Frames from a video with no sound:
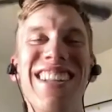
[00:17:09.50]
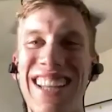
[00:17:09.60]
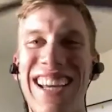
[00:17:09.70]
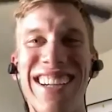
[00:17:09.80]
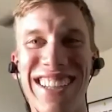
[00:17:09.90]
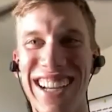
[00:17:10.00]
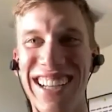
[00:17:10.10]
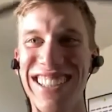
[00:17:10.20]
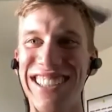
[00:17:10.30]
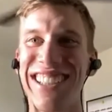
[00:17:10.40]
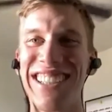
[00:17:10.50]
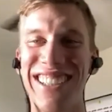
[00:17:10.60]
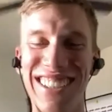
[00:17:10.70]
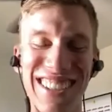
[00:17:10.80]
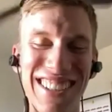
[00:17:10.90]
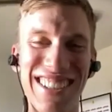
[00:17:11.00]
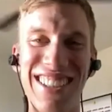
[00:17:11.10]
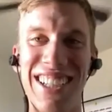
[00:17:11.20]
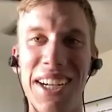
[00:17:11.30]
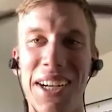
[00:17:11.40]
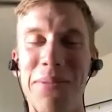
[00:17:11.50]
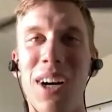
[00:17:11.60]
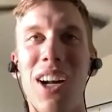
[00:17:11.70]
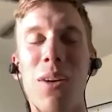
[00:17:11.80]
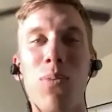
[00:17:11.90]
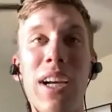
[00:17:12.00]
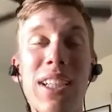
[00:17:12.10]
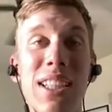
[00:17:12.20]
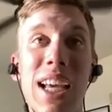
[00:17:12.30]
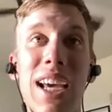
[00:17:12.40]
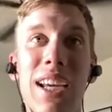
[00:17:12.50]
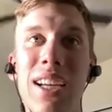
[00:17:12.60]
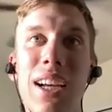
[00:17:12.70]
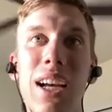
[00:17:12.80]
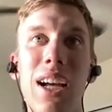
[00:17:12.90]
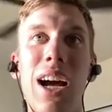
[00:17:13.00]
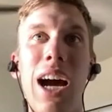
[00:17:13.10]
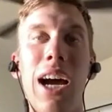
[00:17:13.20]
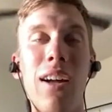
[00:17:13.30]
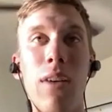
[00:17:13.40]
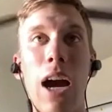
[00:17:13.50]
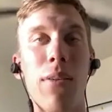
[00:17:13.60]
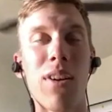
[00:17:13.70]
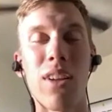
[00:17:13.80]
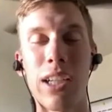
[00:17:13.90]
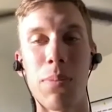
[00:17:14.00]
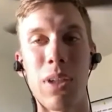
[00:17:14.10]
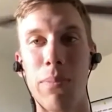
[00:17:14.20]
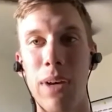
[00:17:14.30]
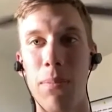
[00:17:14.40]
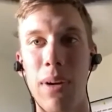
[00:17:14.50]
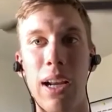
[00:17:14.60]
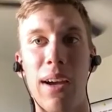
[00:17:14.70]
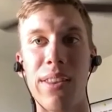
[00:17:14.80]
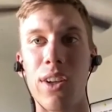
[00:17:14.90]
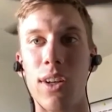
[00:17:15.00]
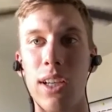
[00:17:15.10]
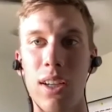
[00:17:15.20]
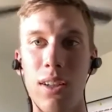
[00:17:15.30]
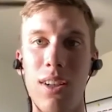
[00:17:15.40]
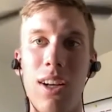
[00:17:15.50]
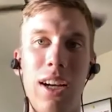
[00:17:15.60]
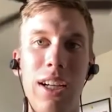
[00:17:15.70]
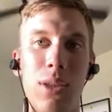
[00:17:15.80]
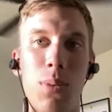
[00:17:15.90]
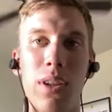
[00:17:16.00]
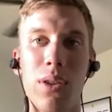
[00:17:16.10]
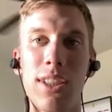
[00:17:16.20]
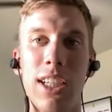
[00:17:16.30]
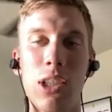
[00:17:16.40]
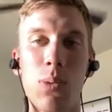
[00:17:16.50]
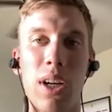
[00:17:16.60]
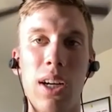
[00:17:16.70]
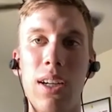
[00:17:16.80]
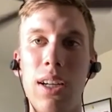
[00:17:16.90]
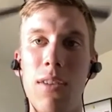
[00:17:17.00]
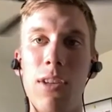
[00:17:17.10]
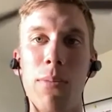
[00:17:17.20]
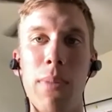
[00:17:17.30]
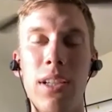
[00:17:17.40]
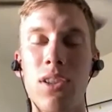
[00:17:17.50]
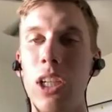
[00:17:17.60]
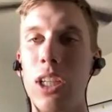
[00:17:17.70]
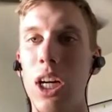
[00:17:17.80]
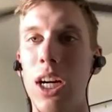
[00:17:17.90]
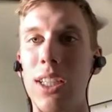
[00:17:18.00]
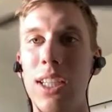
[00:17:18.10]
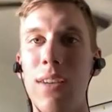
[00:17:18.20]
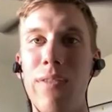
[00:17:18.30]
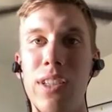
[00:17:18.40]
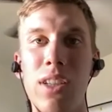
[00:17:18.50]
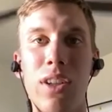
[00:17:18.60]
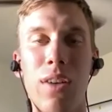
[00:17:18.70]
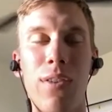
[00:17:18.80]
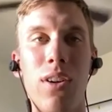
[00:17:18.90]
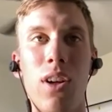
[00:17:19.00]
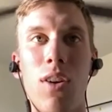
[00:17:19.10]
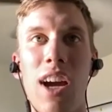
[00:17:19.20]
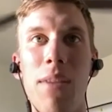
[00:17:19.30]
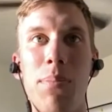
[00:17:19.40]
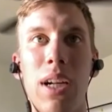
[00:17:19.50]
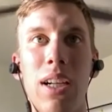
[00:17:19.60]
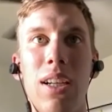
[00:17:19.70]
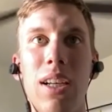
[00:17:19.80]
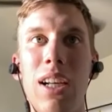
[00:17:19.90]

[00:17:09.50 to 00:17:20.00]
Later than I should. On a race day, I really like to be in bed by 9:30. It's one of those things where you're mentally exhausted, physically you're feeling all right, but